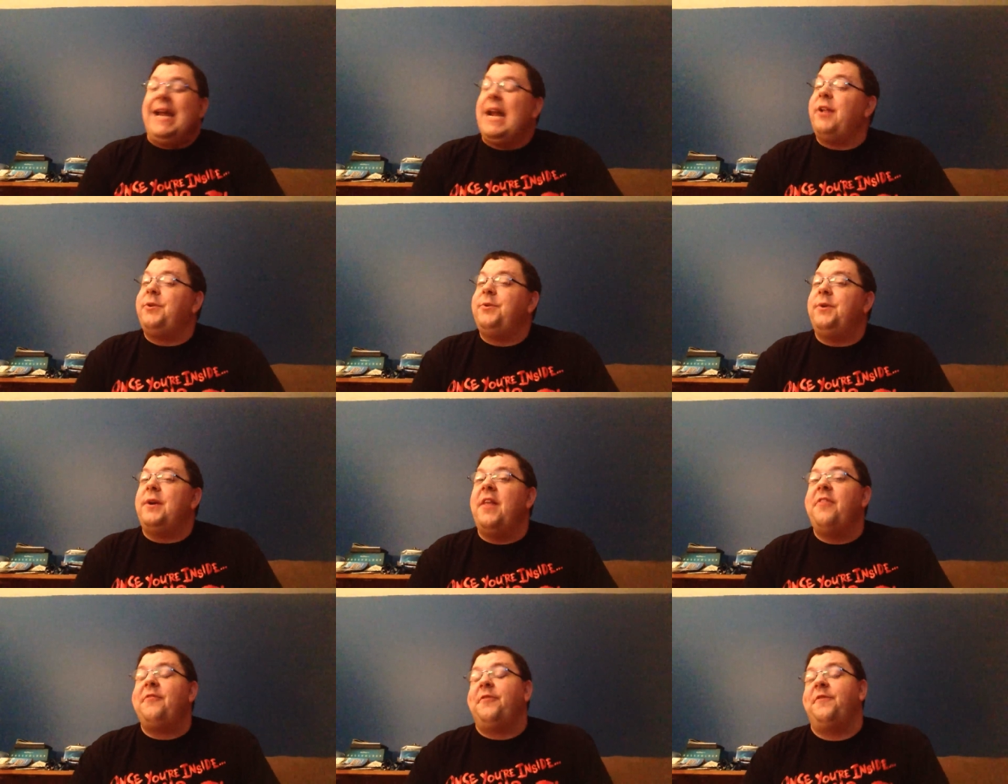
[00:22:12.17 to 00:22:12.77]
And I'll do
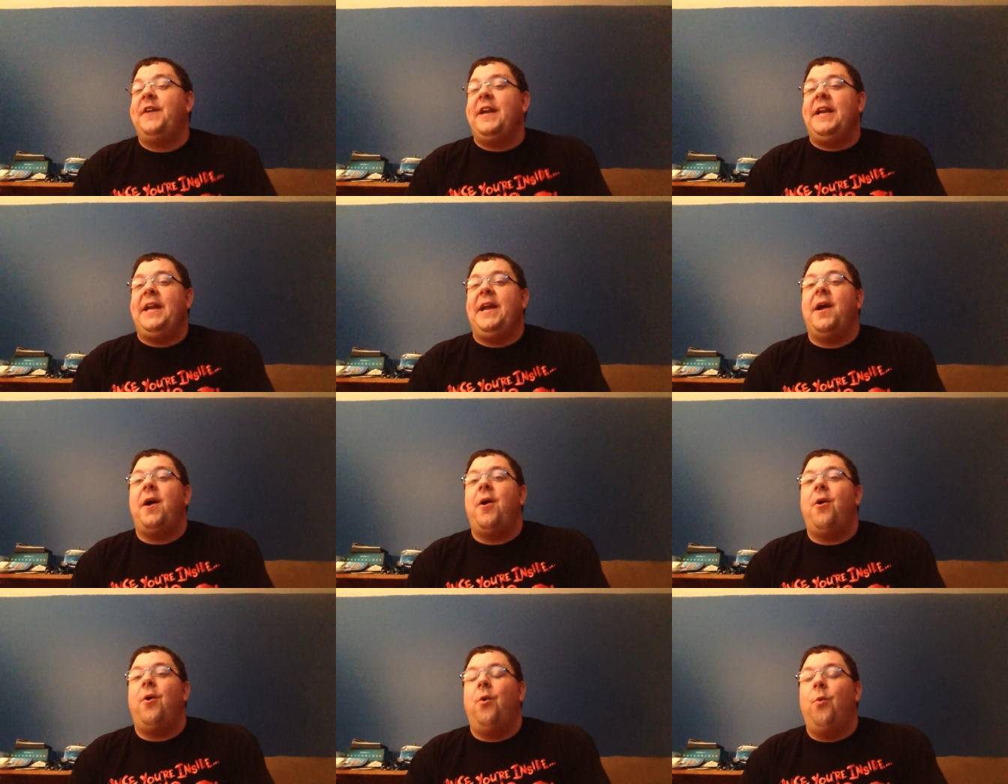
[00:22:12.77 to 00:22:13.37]
another
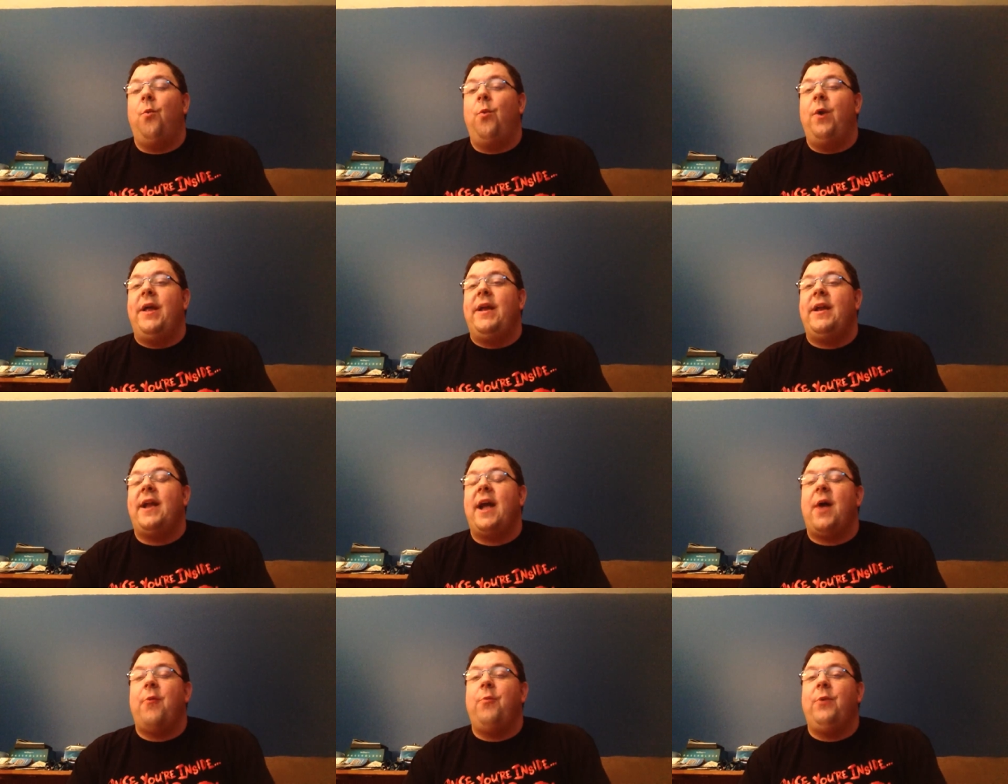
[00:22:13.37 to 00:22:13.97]
video
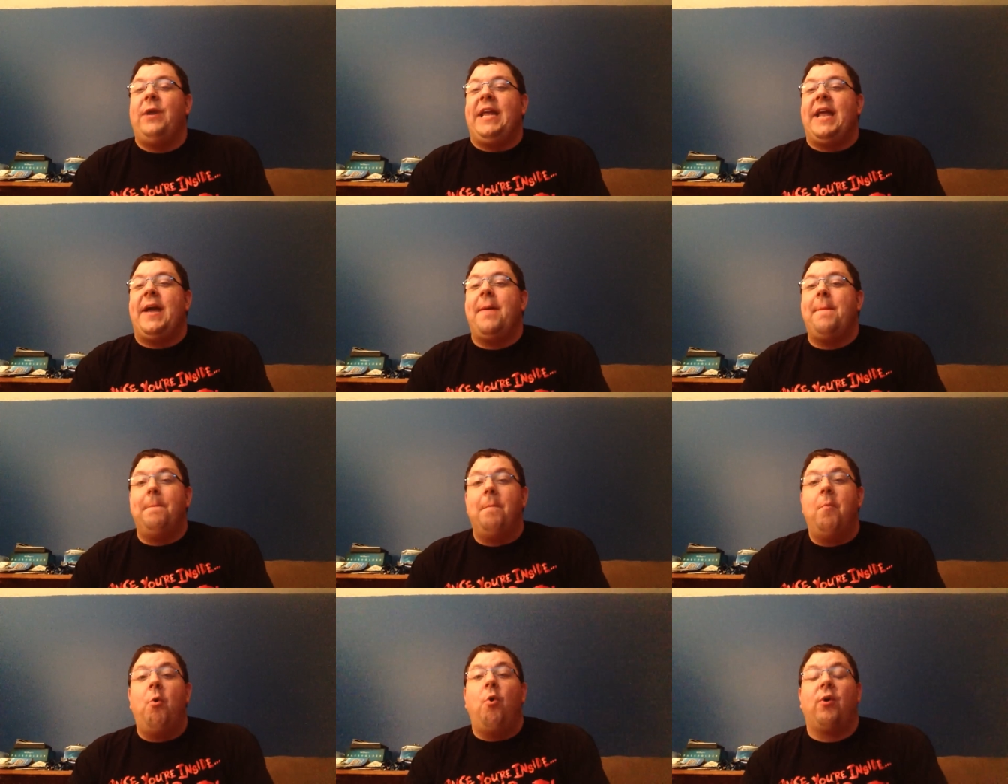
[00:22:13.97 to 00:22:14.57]
when we
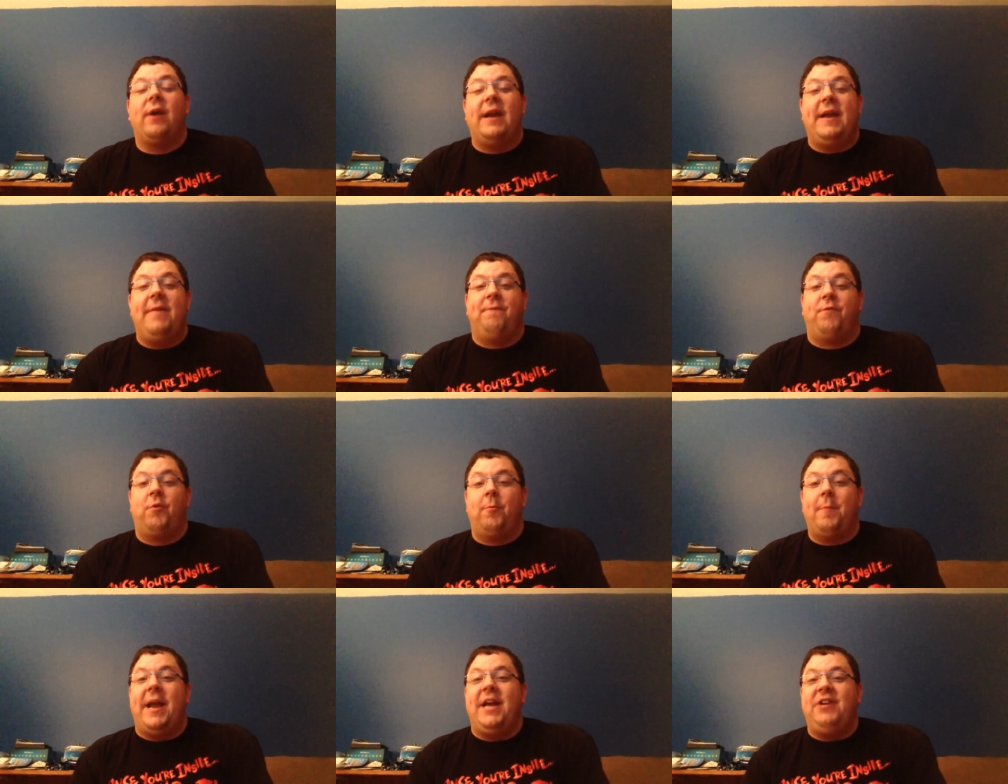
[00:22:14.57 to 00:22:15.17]
get more
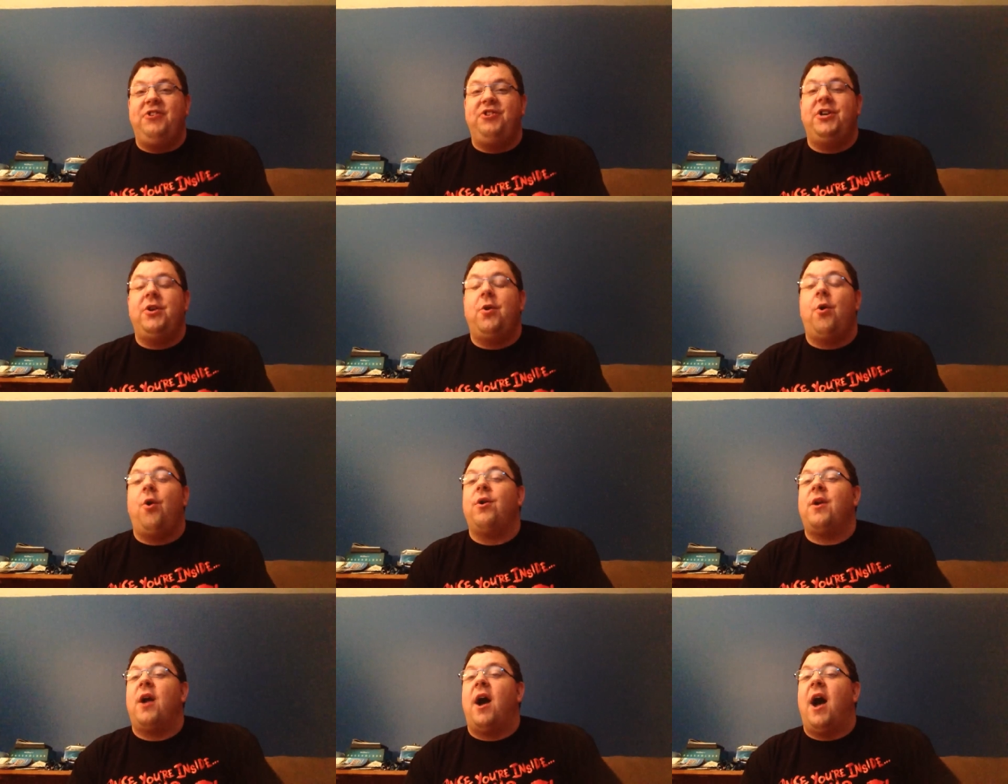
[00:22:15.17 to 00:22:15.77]
information
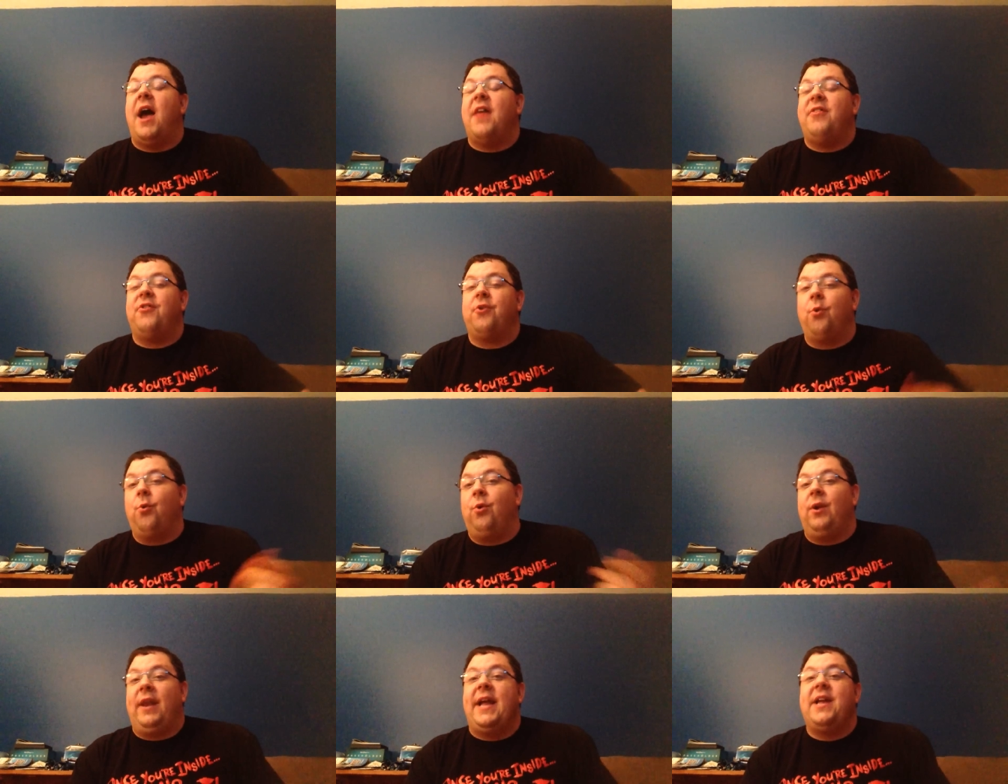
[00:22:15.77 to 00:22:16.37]
on either
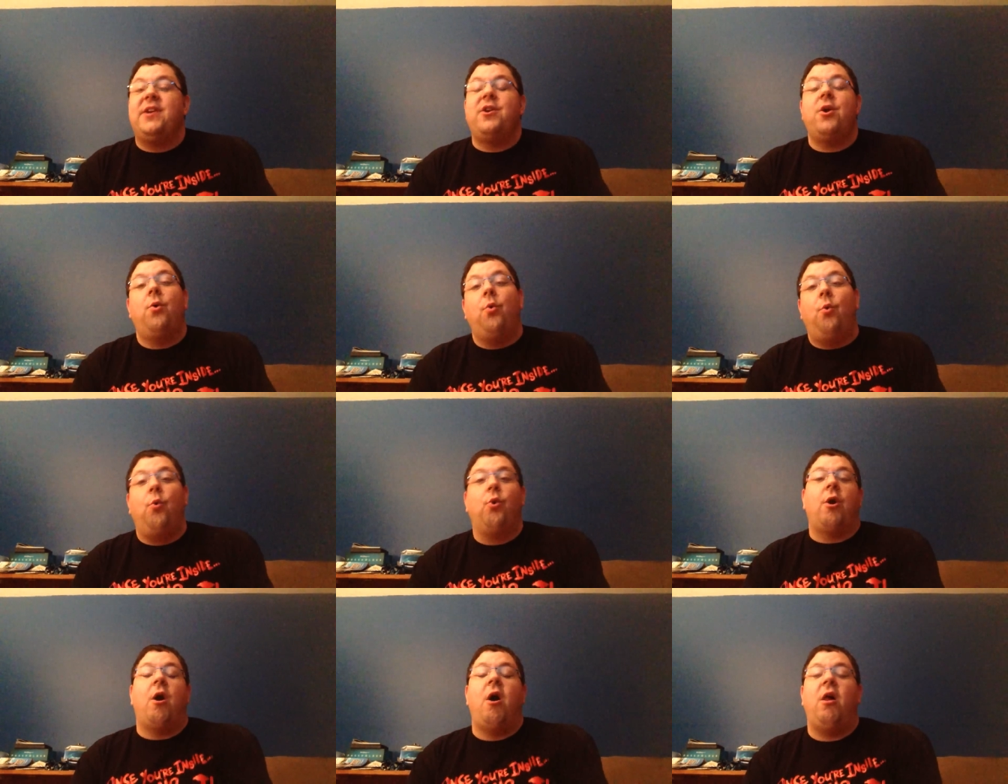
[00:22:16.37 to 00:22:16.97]
Orlando
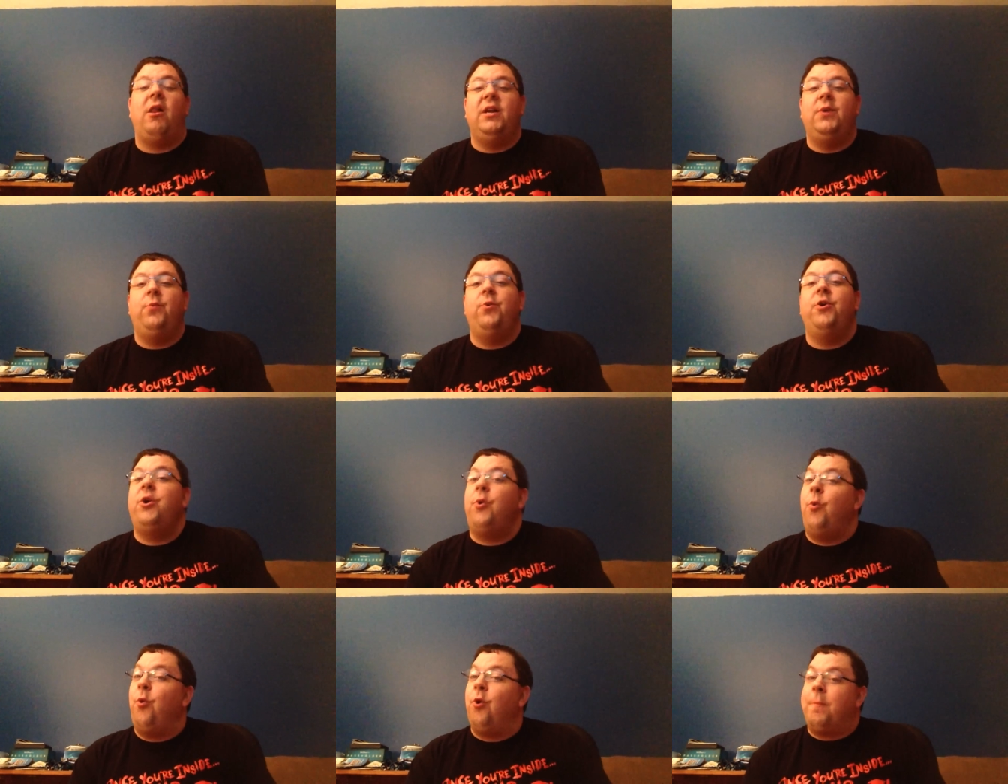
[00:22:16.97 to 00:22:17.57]
or
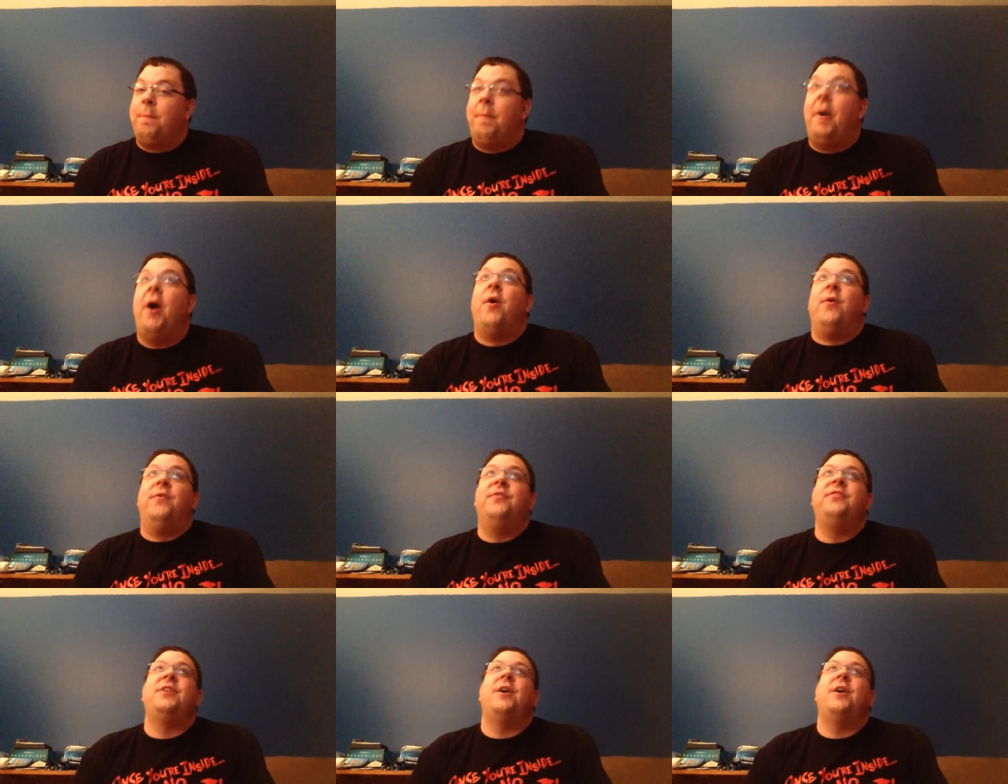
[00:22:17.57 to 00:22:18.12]
Hollywood or both.